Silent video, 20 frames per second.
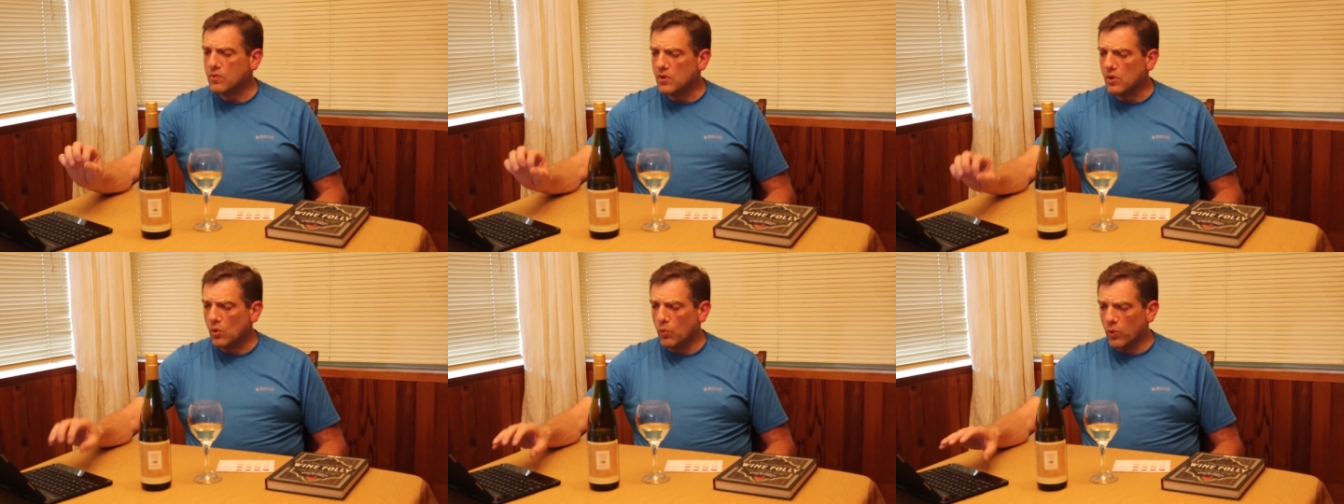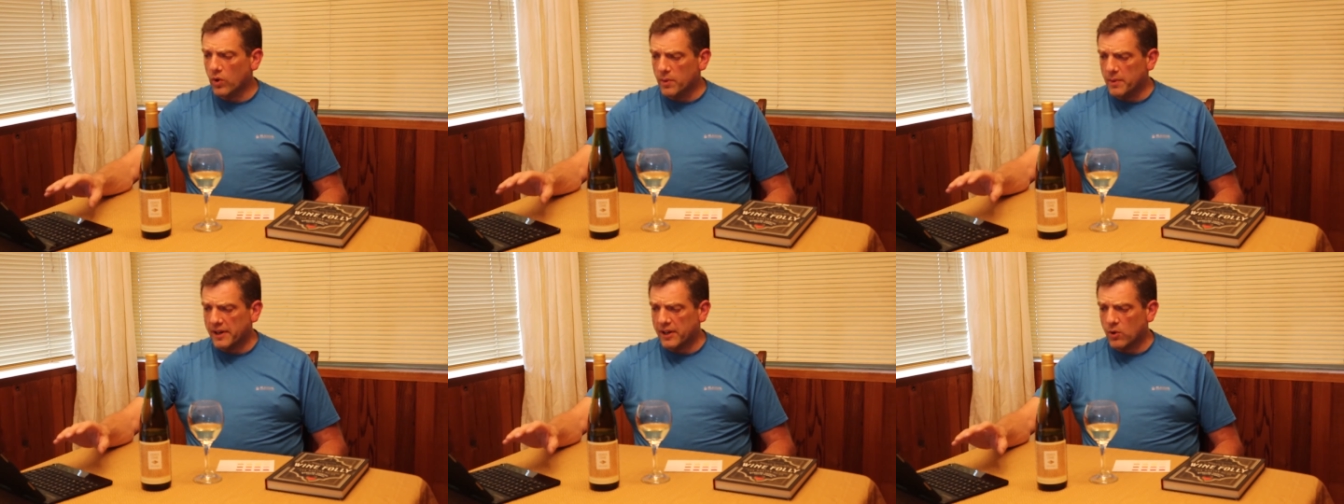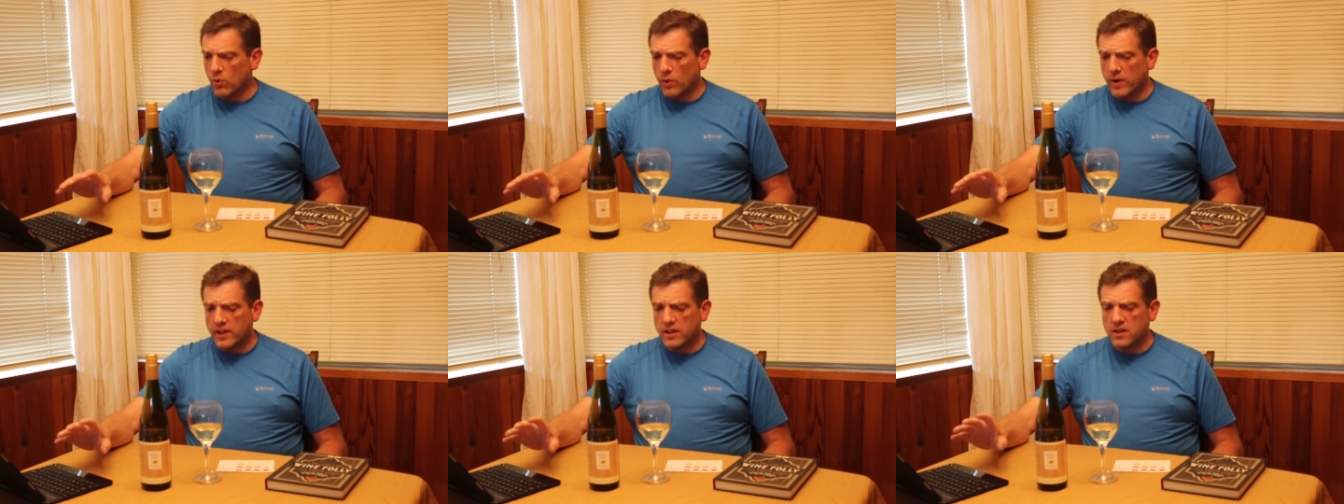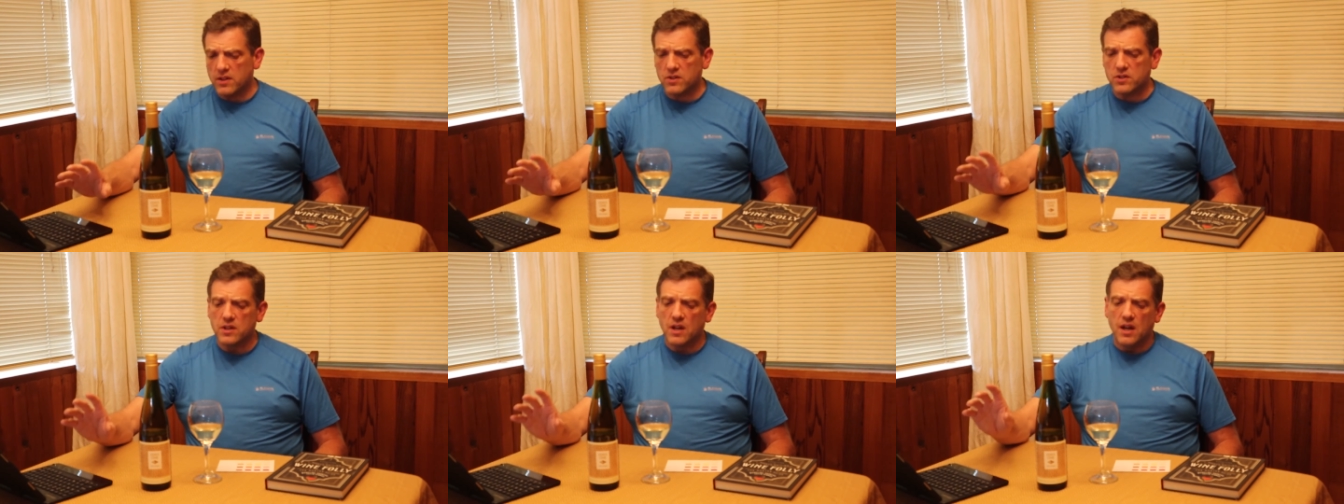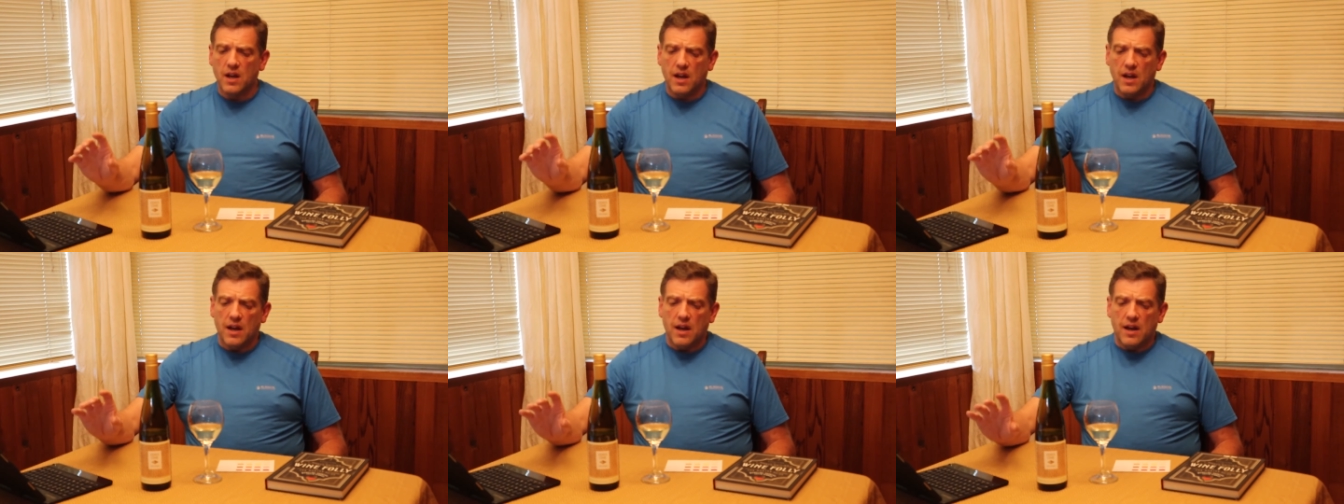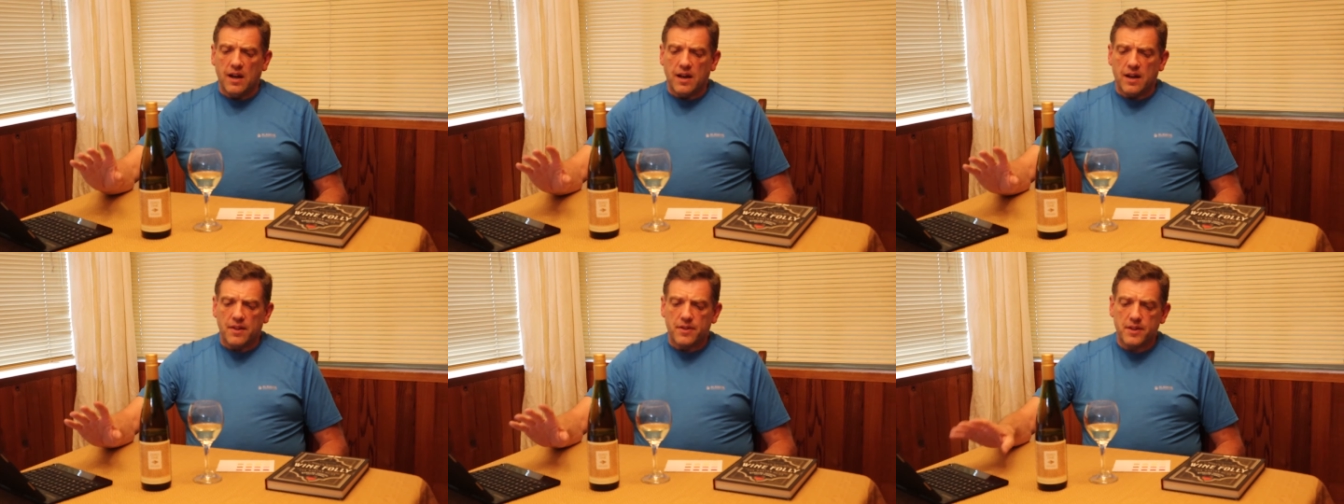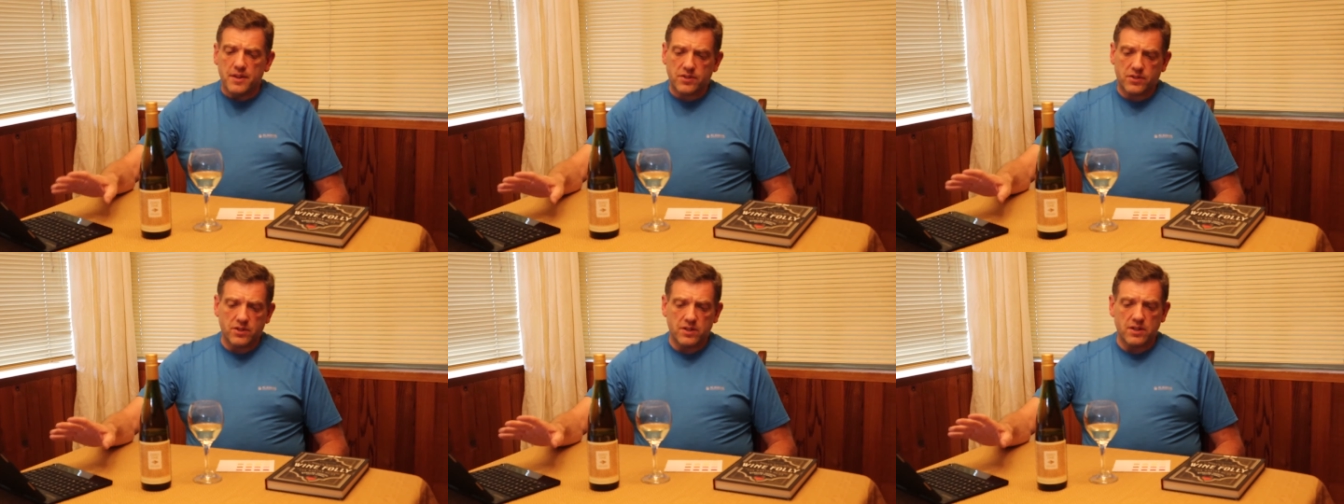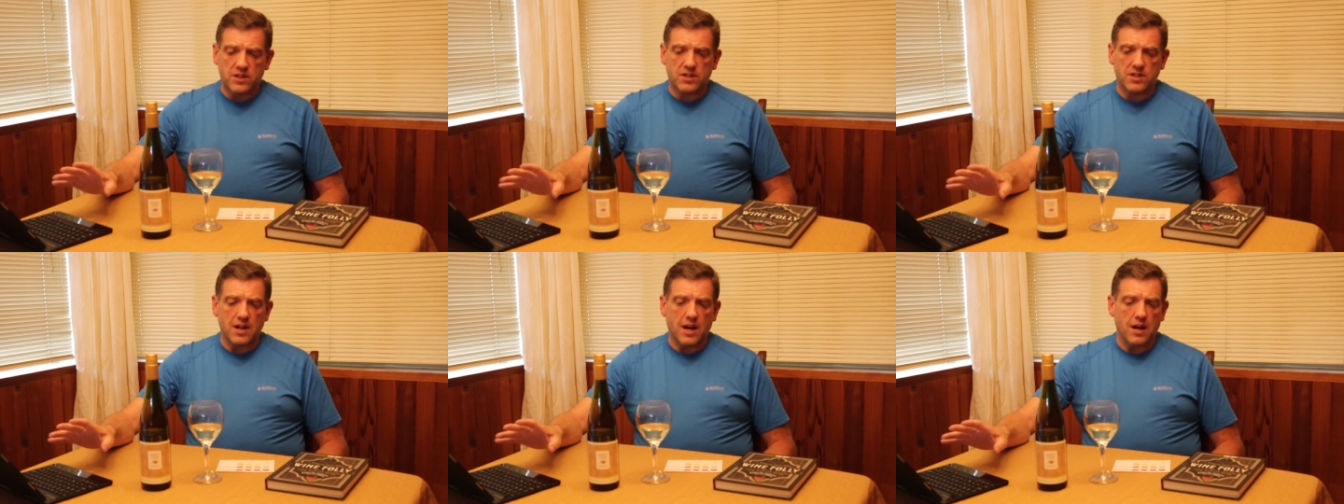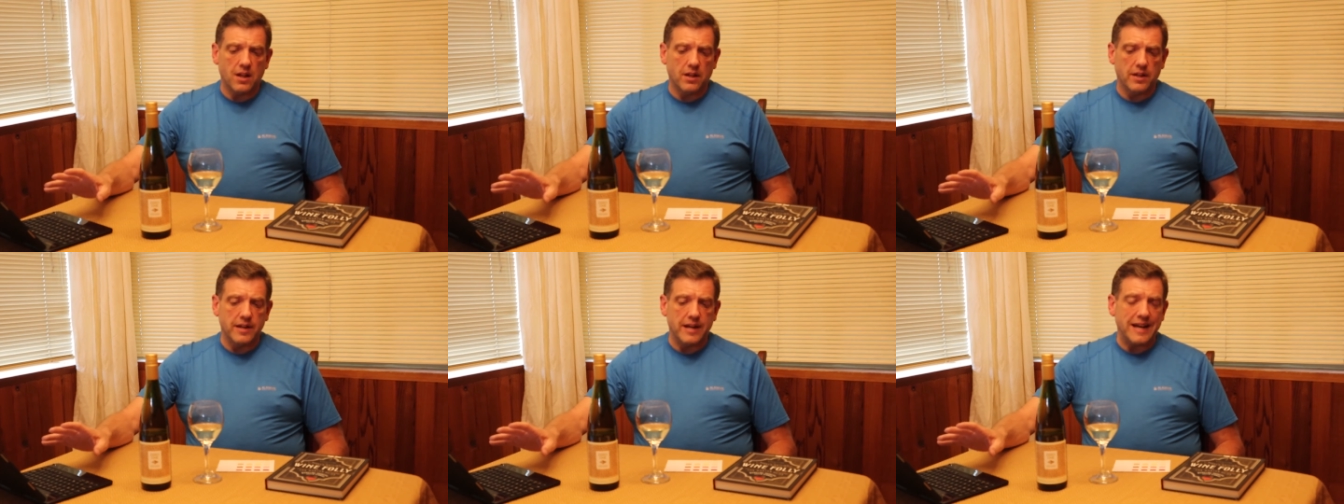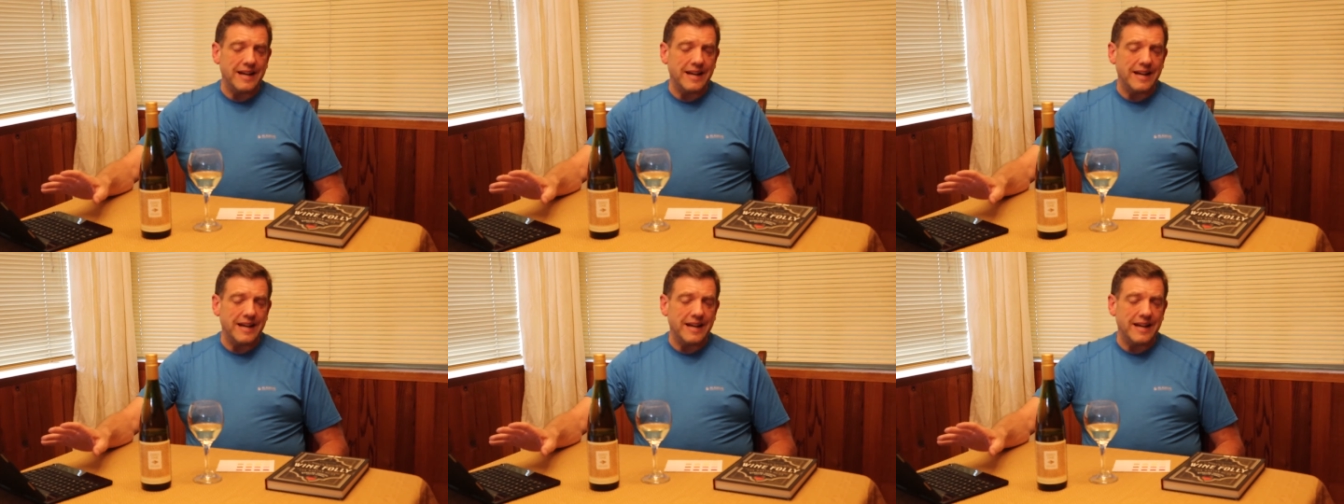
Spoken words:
What am I going to rate this? This is a solid